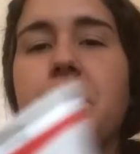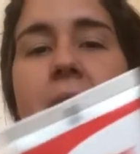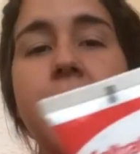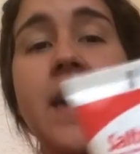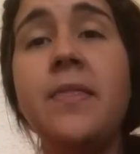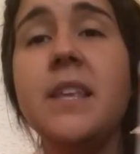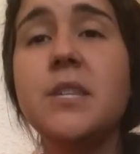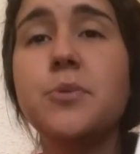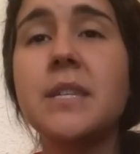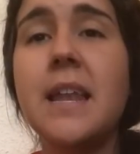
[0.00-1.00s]
And then
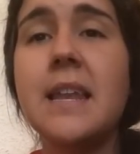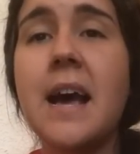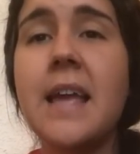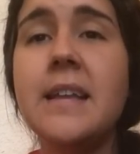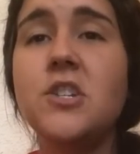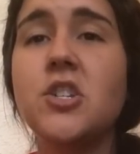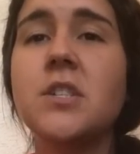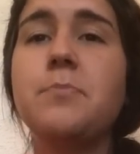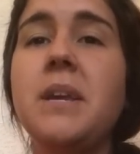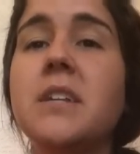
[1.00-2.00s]
this was at night
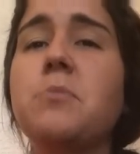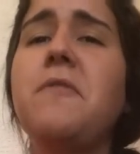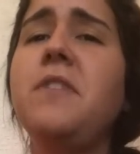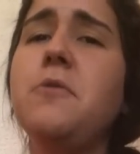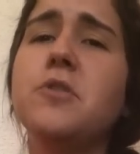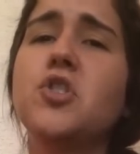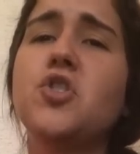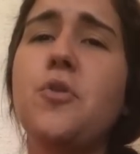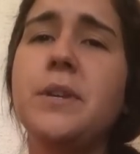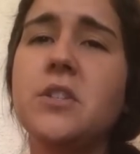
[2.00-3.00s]
just because my feet were
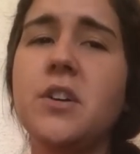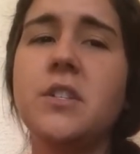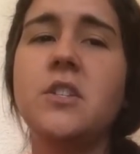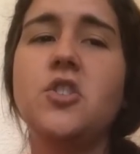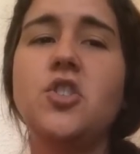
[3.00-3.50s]
so exhausted,